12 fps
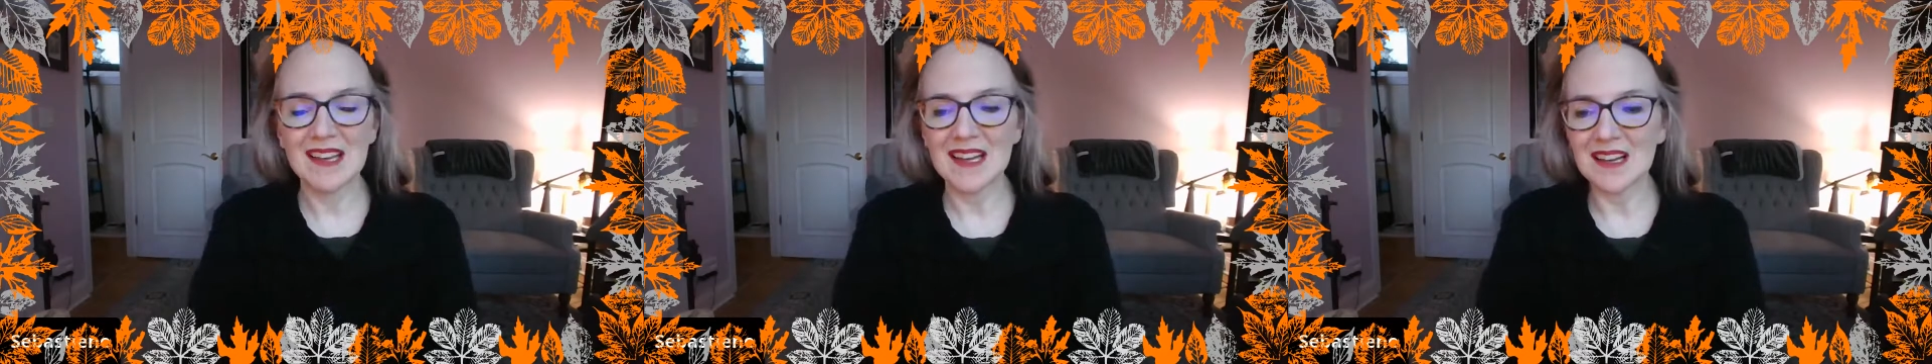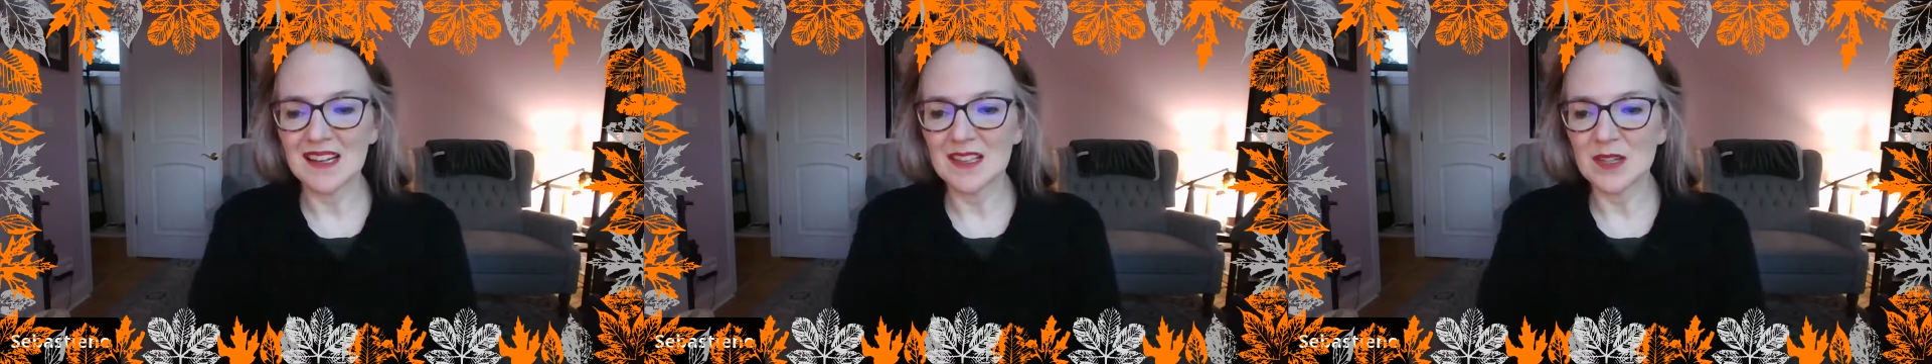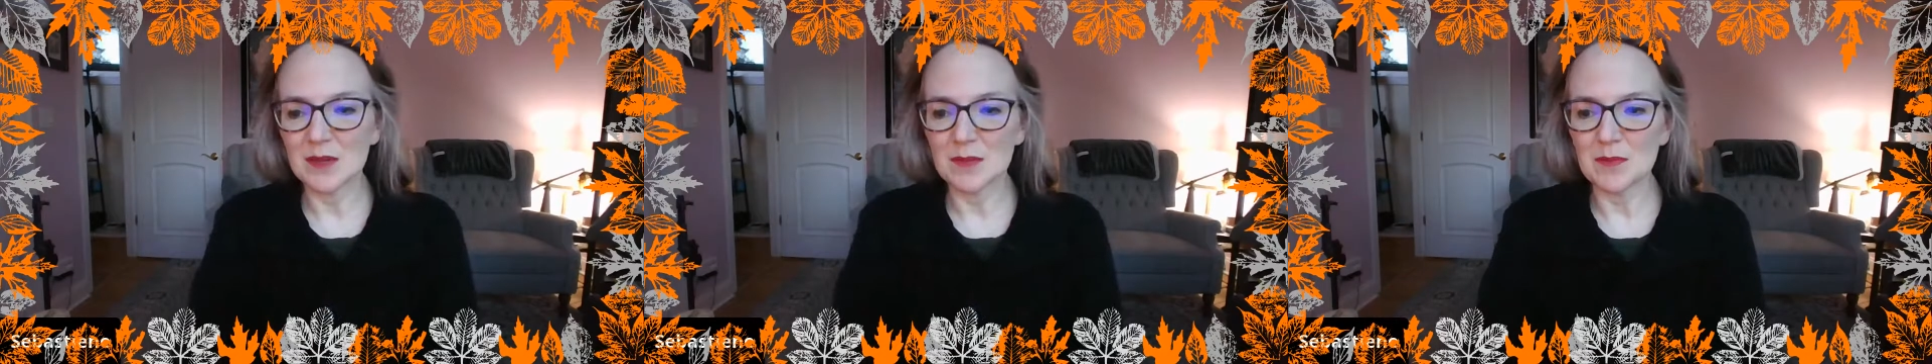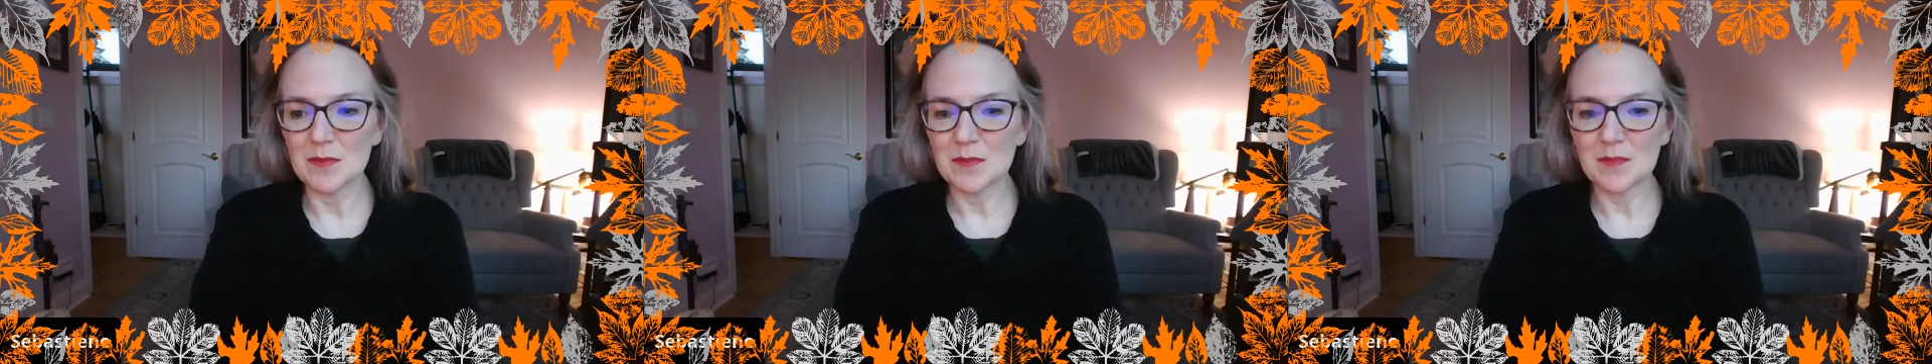
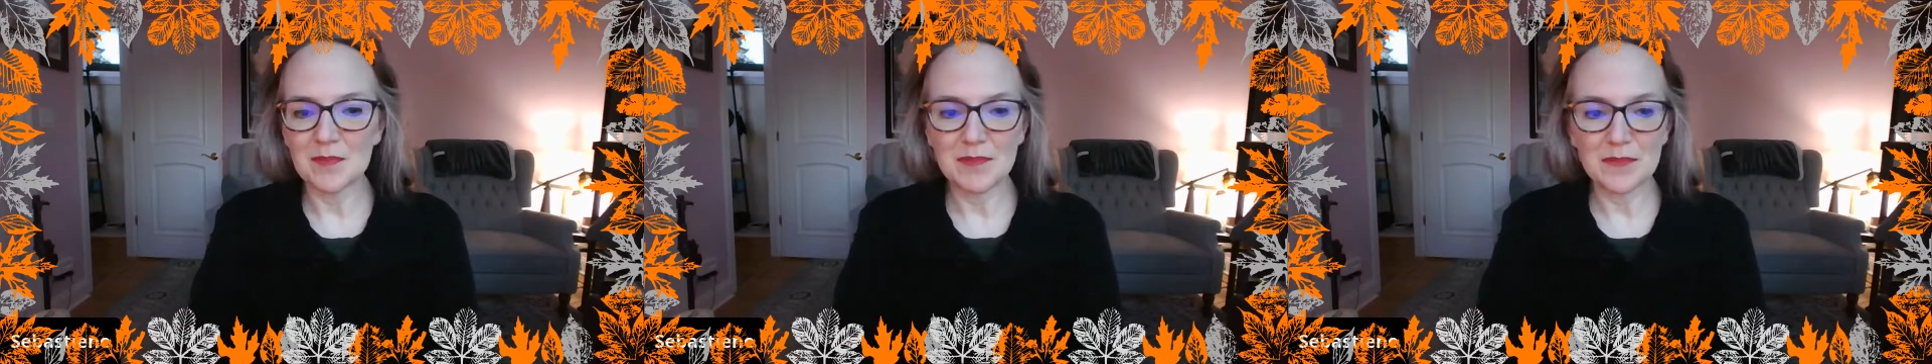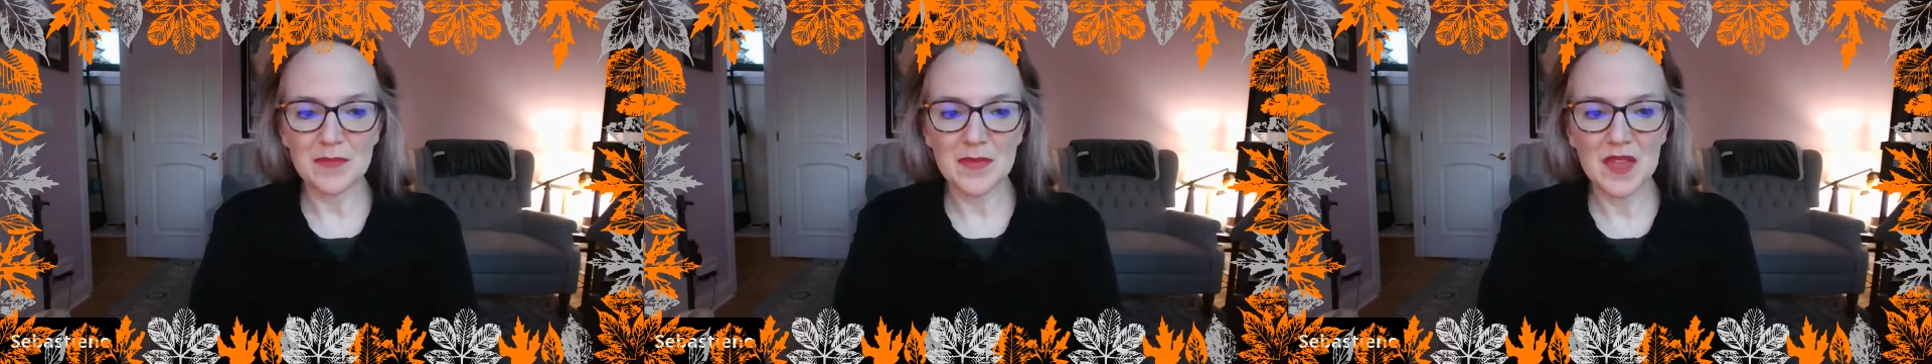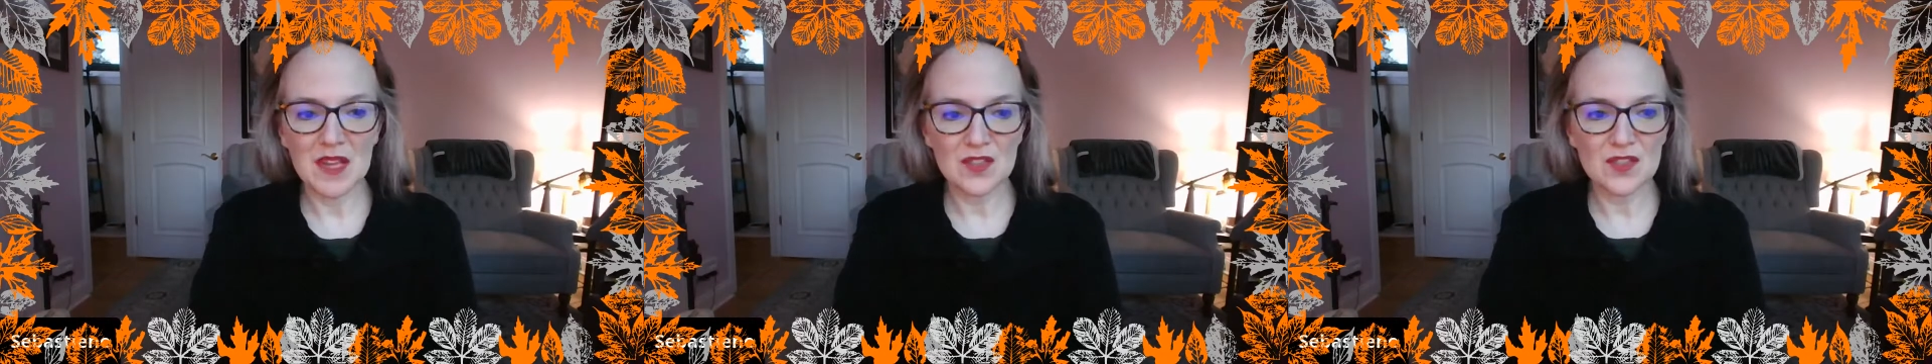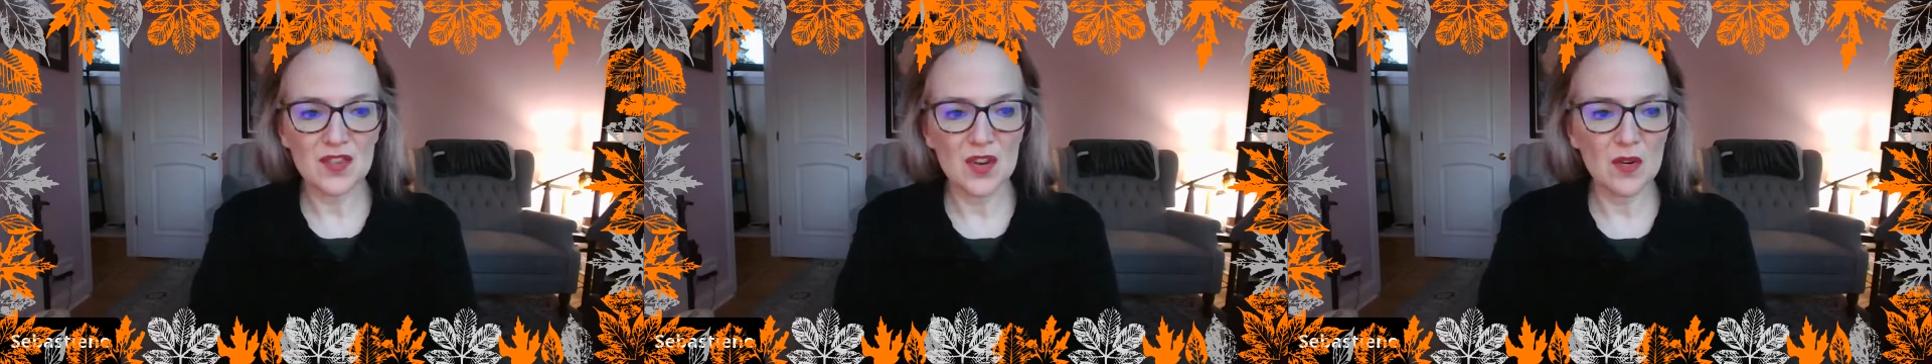Um,
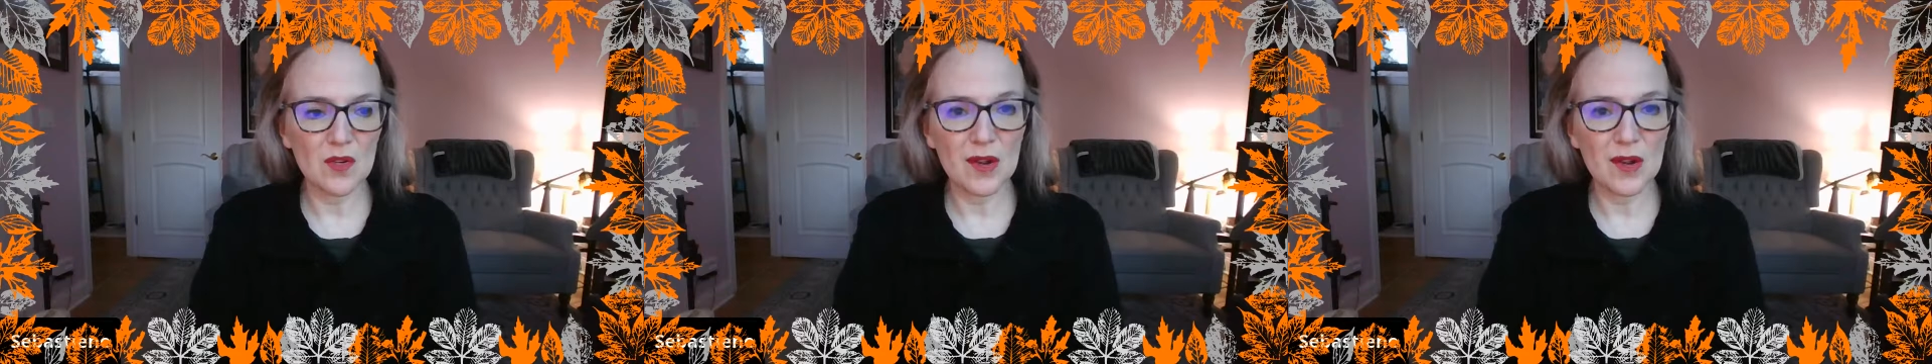so